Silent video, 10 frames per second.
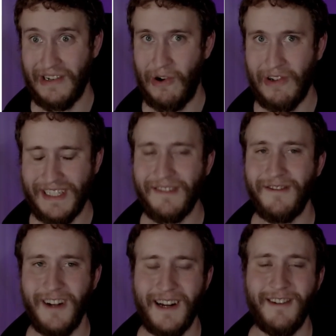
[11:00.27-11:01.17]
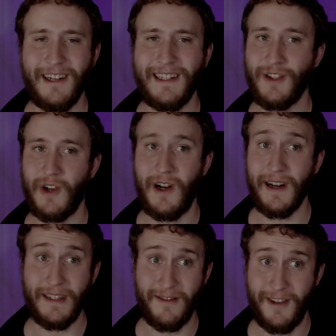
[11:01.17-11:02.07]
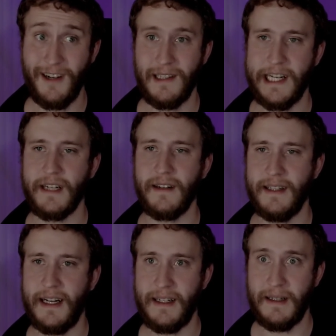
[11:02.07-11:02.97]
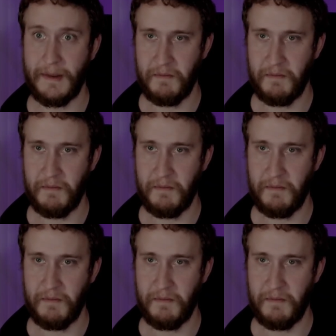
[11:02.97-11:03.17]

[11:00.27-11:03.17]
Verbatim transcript: are all just very, very strong, and it's very likely that